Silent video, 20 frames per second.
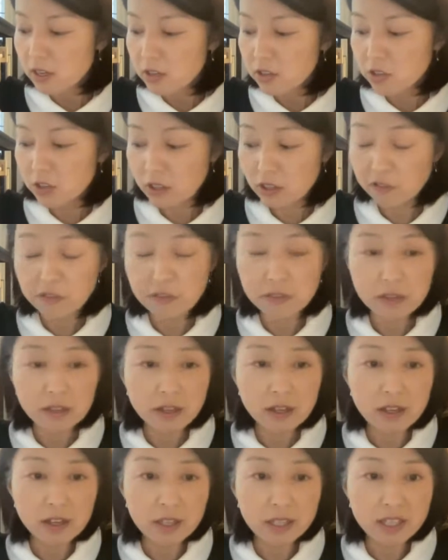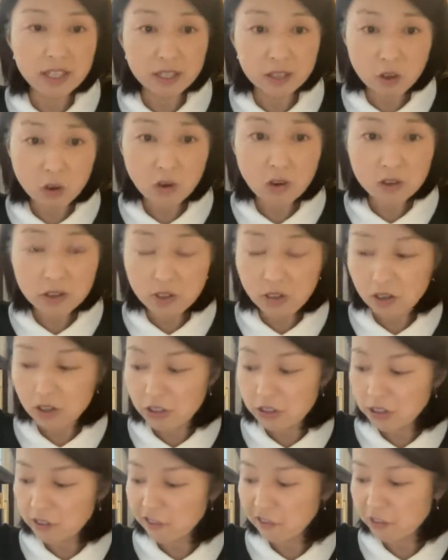So the uh, in the
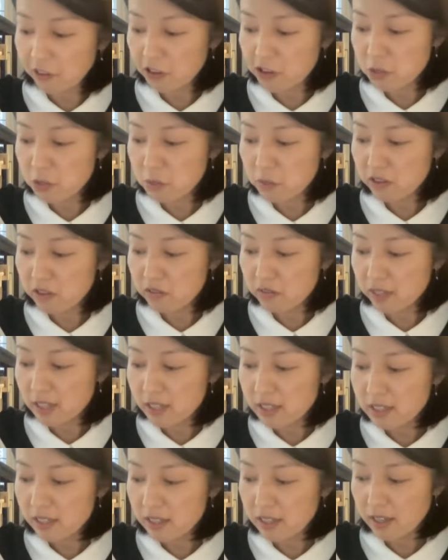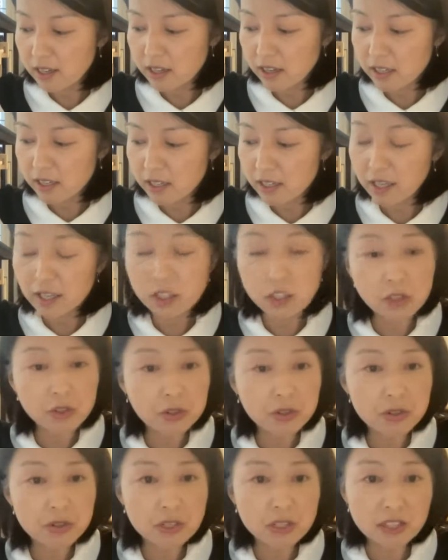Korngold, the first movement, uh, he
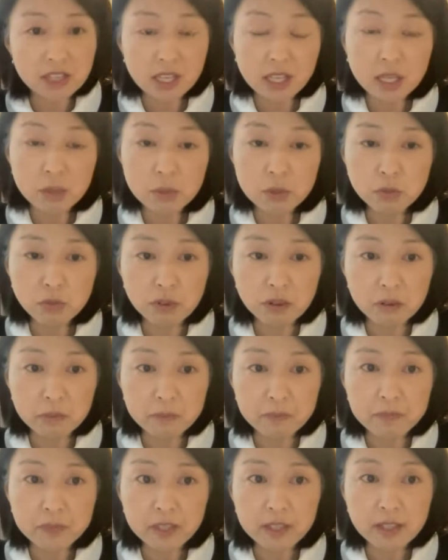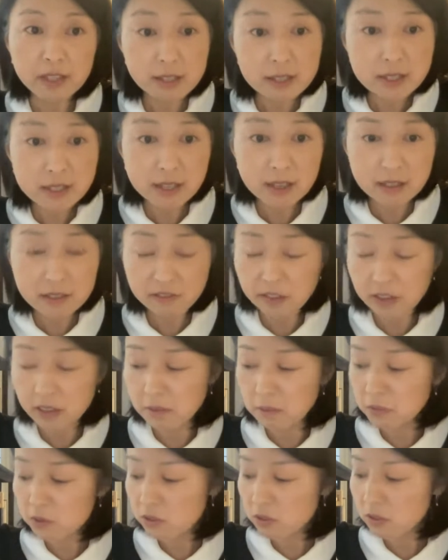used themes from his
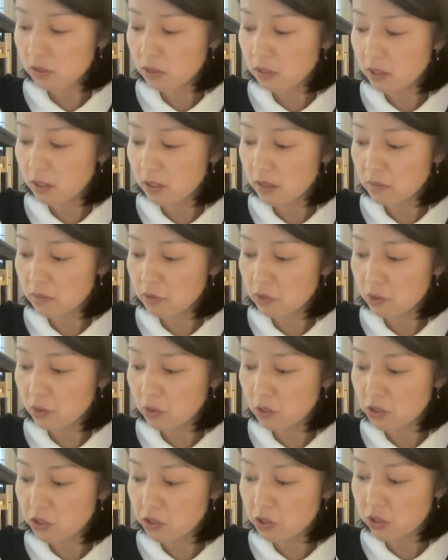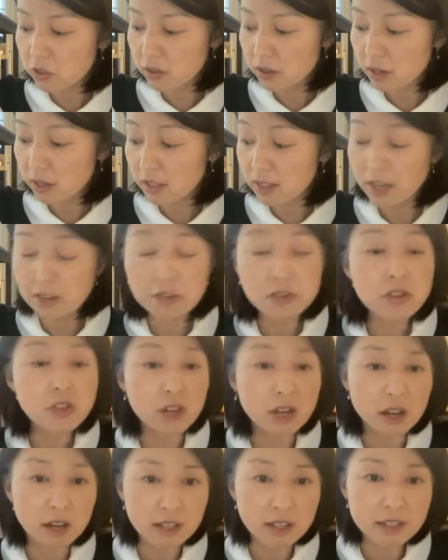film um, scores to Another
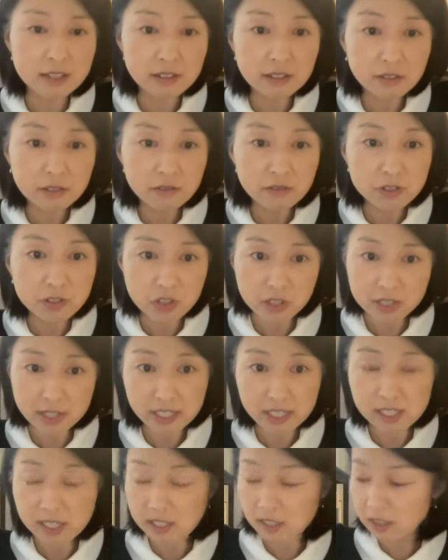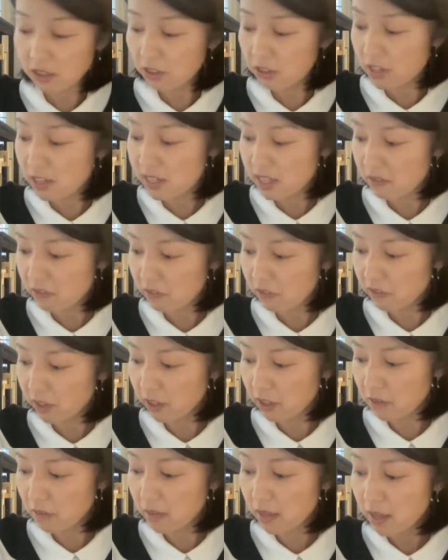Dawn, which is 1937
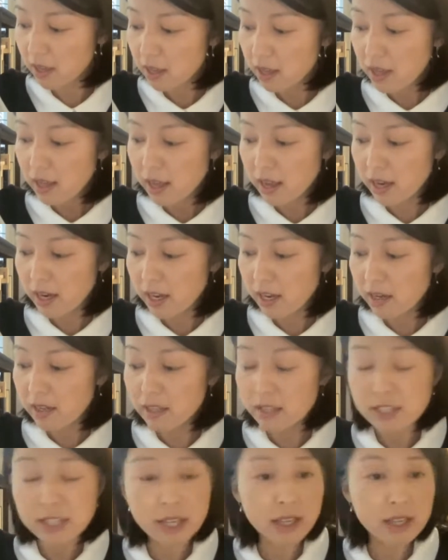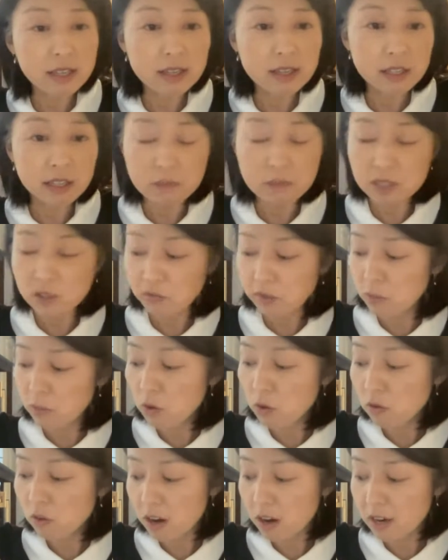film. And then the second theme is from
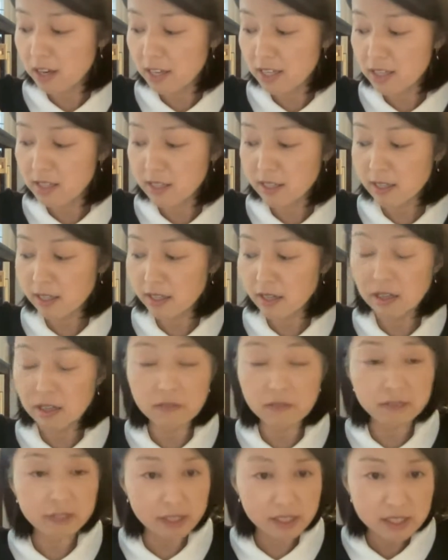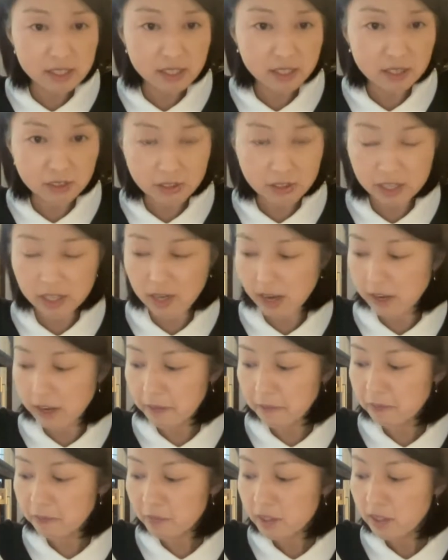Juarez uh, of
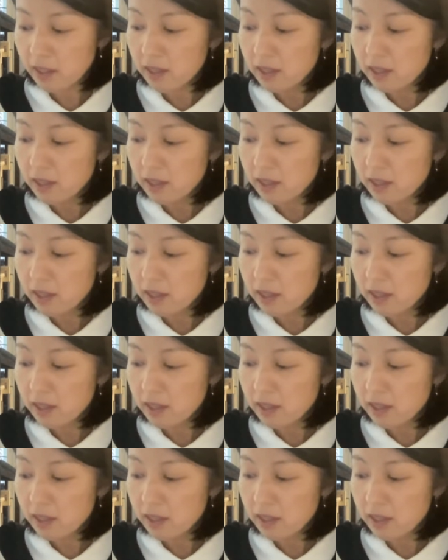1939.